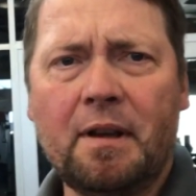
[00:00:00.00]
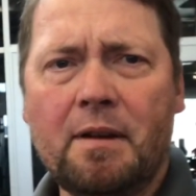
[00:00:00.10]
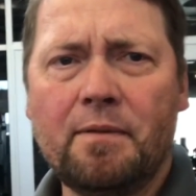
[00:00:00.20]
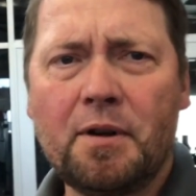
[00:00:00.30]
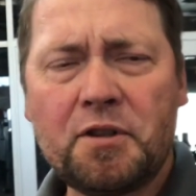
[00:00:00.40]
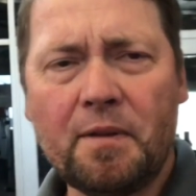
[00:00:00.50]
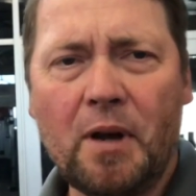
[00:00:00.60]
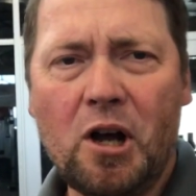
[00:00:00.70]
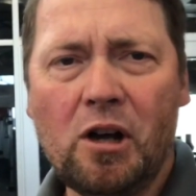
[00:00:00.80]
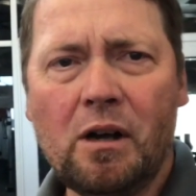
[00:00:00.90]
First of
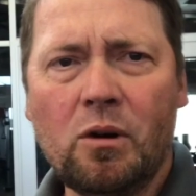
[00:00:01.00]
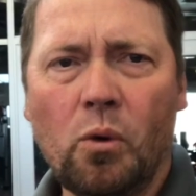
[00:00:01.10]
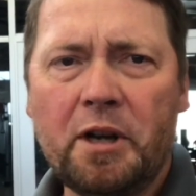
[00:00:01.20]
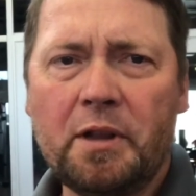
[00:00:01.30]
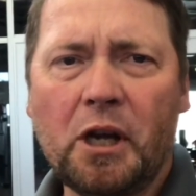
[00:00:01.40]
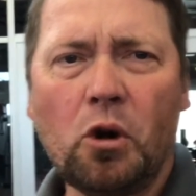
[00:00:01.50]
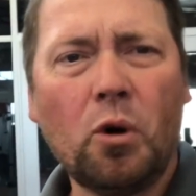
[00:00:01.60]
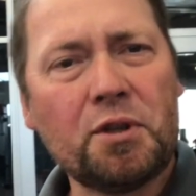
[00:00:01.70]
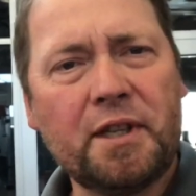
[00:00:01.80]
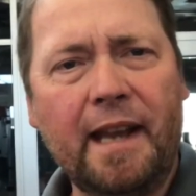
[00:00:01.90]
all, what are the
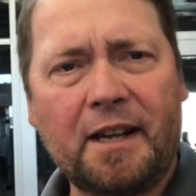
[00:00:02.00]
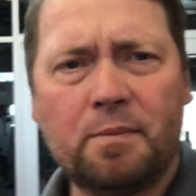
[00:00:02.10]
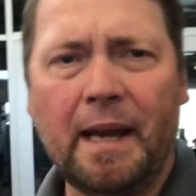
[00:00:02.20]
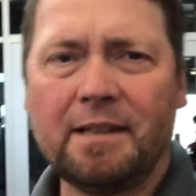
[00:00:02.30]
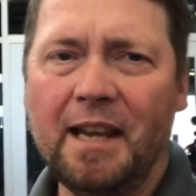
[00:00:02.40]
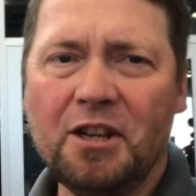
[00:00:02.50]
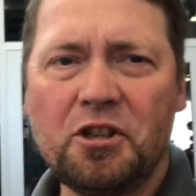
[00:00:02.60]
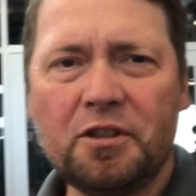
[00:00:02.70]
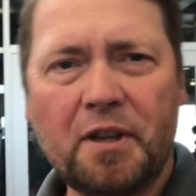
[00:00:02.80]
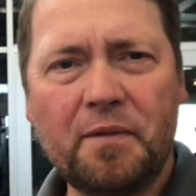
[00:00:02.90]
goals and
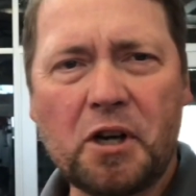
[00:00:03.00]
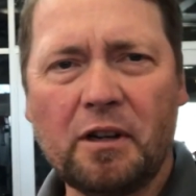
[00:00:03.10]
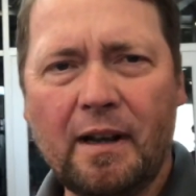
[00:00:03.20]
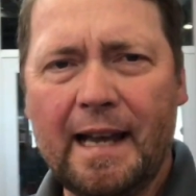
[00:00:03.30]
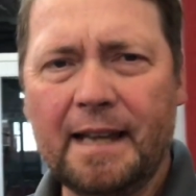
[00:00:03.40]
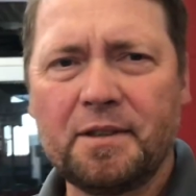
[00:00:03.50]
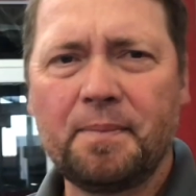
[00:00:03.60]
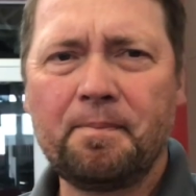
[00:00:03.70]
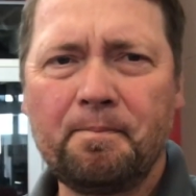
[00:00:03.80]
expectations of your client?